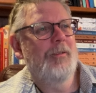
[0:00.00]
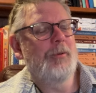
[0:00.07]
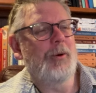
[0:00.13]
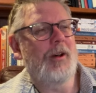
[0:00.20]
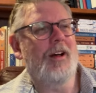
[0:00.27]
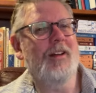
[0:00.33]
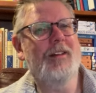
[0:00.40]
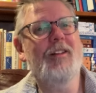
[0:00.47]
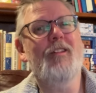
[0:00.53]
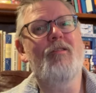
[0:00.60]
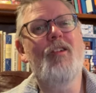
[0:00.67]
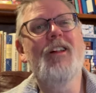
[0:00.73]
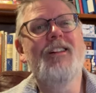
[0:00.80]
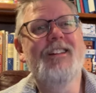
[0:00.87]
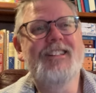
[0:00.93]
what kind of
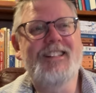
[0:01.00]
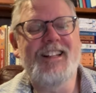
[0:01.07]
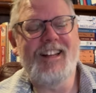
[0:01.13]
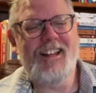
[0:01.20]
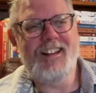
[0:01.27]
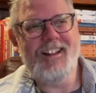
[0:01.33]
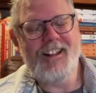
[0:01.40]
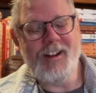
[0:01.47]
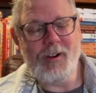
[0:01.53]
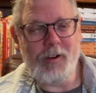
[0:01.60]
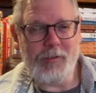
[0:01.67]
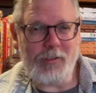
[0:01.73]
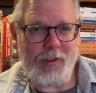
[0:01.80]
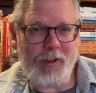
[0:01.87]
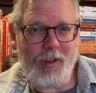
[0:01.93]
thrills they're getting out
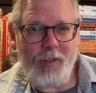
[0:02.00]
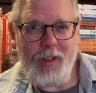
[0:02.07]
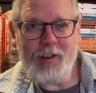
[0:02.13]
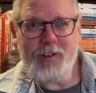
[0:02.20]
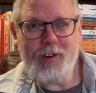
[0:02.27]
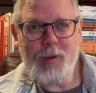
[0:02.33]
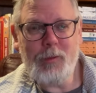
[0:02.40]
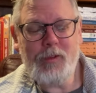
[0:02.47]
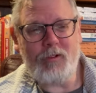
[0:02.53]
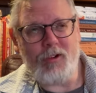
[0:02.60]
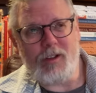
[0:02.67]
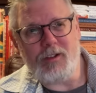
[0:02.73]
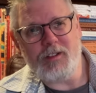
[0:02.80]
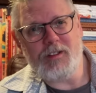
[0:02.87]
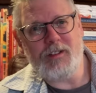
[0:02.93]
of it. And they're cheap
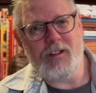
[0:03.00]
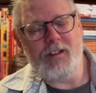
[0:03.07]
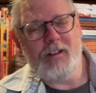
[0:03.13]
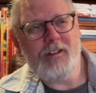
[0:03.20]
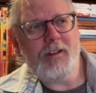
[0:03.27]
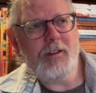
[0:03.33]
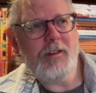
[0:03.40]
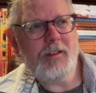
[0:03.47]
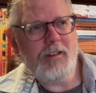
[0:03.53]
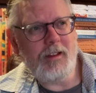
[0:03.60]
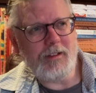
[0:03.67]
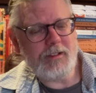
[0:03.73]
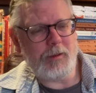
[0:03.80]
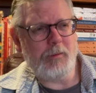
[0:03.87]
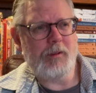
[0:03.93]
thrills. And I think
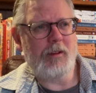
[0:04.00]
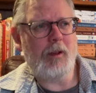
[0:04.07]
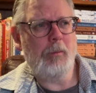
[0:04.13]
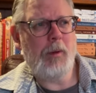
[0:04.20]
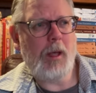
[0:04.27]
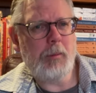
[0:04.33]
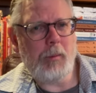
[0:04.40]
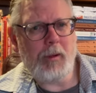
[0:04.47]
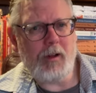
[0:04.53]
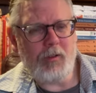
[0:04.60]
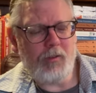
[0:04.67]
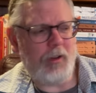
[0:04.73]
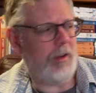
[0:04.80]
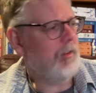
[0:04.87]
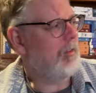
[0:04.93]
there's something in paperback
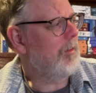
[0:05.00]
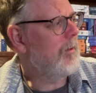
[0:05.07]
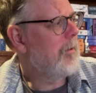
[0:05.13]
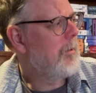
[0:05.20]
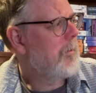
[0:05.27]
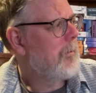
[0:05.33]
fiction